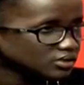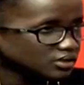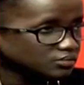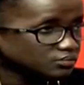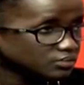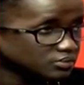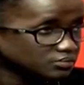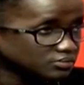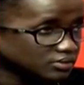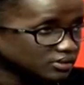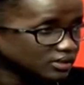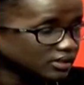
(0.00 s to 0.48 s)
and
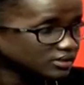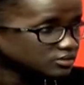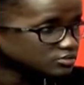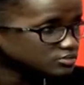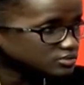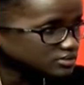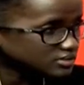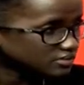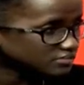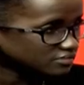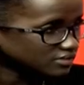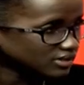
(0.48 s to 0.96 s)
with regard to
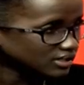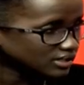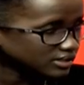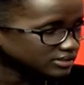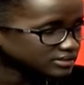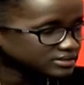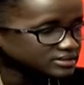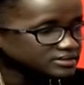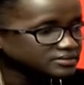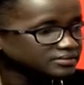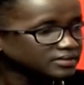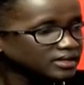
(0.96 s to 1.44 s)

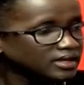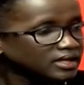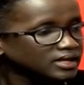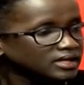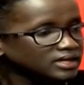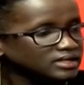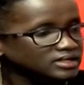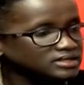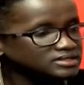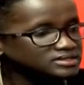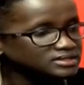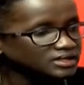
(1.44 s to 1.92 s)
surveillance,
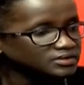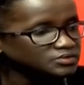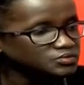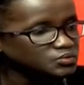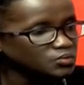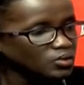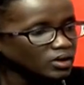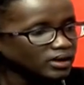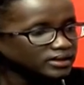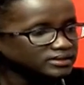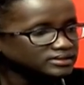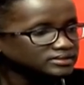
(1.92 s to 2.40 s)
is that
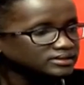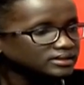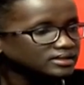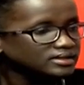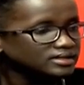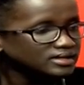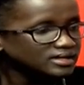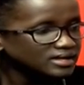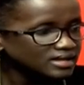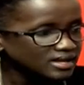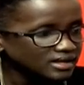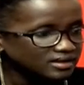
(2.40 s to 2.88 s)
one,
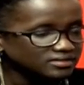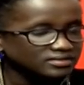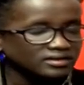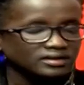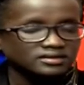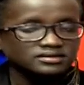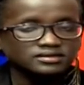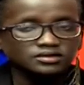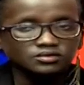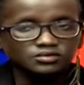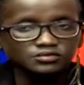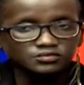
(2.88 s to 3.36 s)
neither
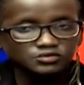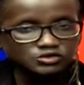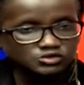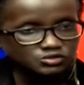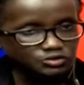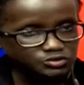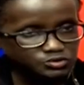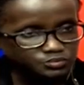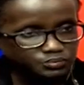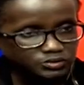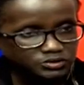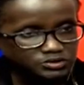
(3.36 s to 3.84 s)
the official
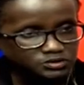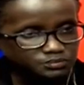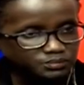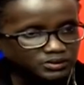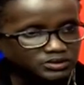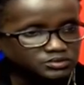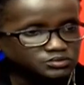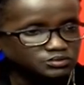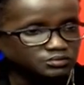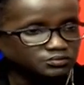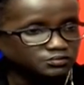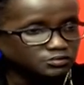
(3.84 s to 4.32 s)

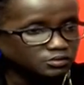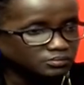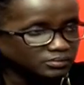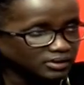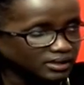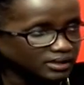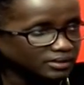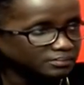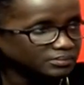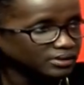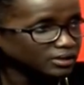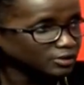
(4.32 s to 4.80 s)
spokesperson from
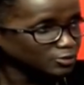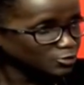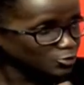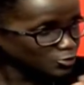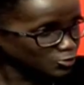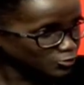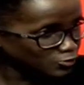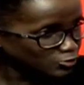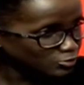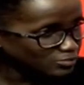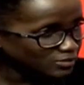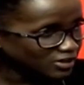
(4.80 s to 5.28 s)
Gamma or
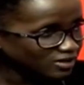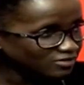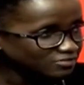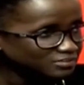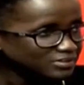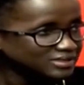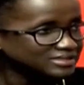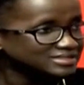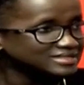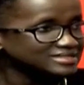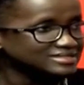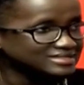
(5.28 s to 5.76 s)
from
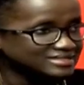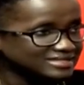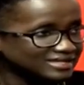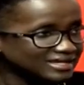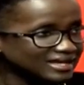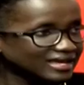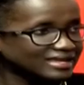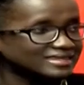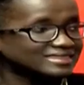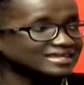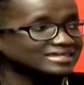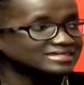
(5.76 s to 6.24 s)
government is
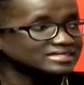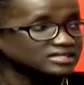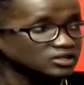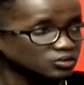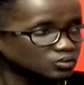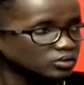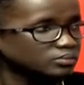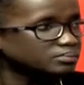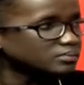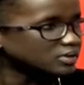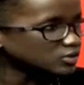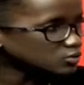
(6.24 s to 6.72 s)
denying that
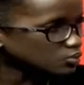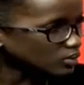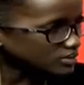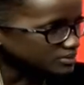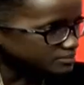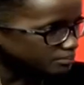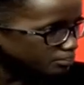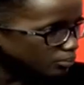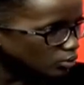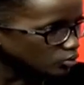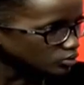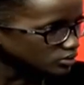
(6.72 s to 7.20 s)
equipment was
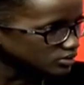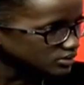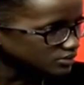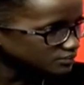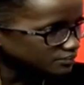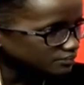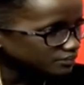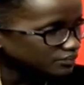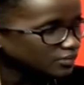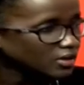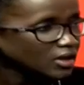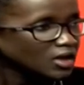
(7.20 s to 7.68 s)
bought.
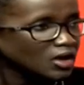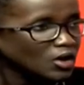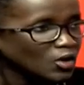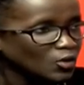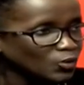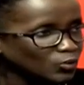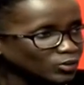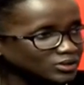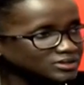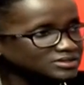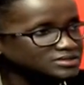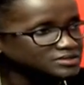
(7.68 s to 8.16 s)

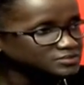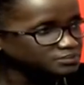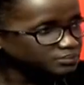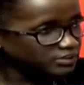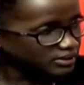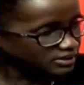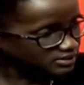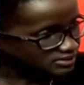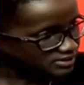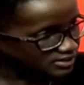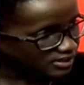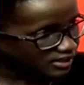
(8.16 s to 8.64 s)
What is
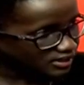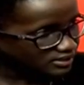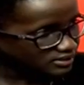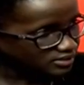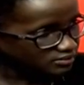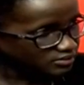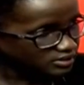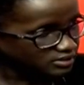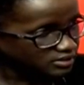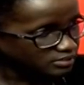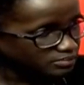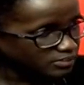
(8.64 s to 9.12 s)
being denied
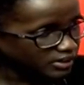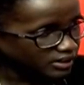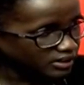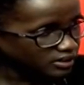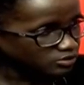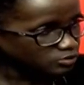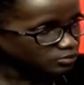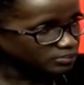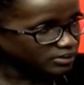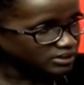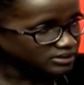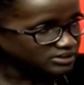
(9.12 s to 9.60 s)
directly by
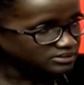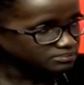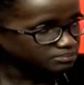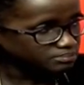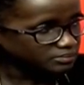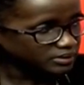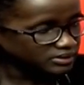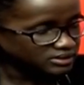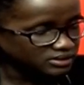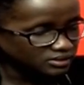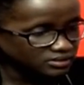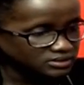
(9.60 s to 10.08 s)
Kano Bant-
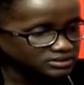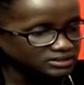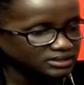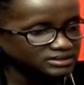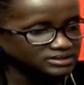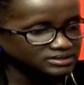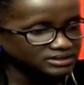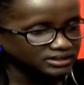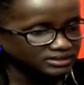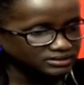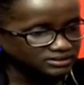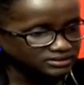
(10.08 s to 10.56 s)
Bantariza is
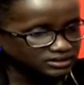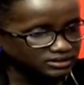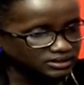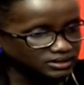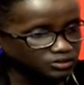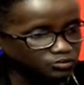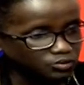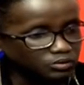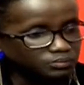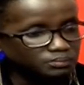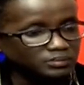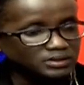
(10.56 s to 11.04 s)
that
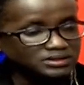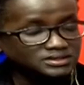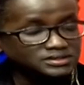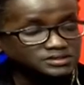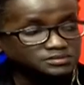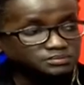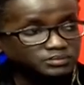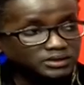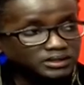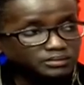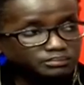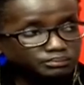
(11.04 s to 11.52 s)
equipment is
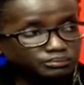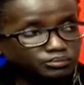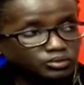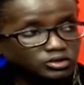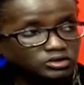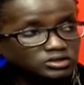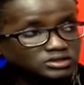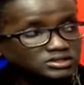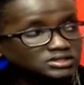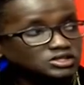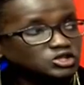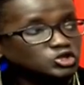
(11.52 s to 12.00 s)
being
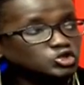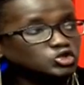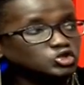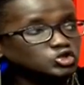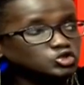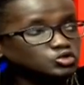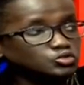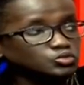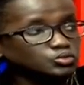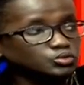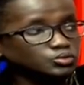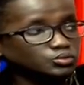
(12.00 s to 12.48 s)
bought
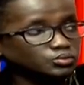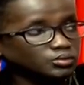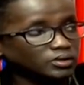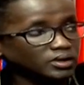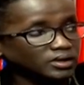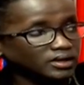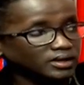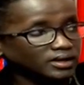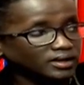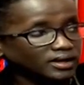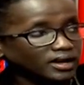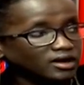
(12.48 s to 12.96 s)
to
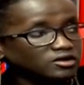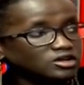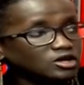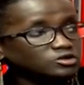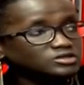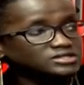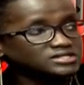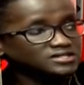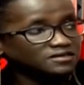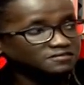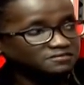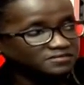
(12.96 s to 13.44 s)
uh, carry out
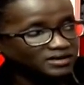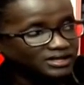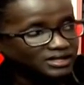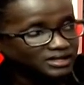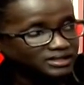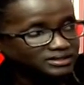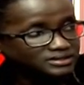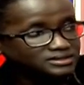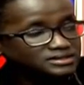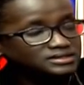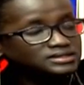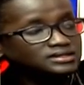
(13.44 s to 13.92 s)

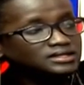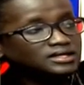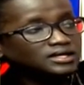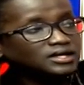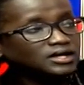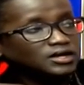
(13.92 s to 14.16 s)
surveillance. Mm.